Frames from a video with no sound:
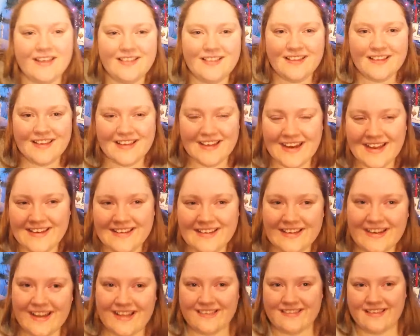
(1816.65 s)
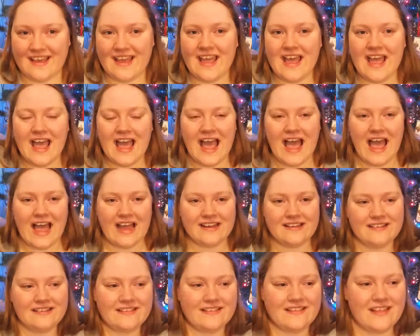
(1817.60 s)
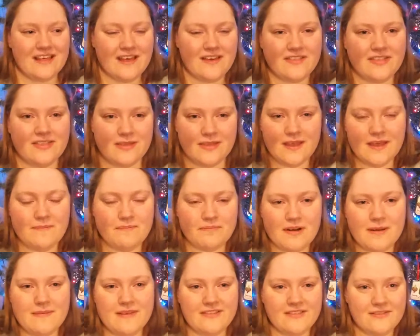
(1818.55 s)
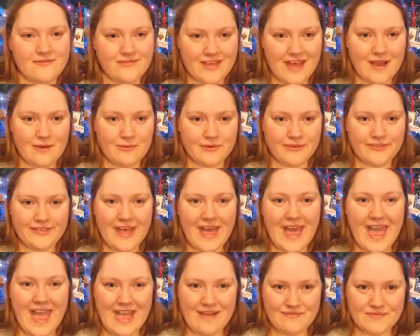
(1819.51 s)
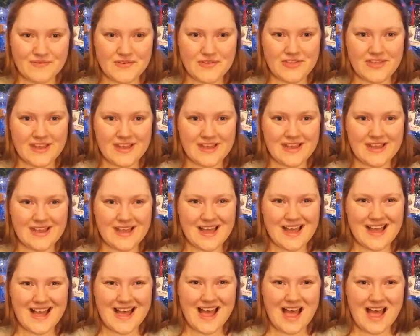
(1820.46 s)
The Canadian knitter. And the premise of that was that everything,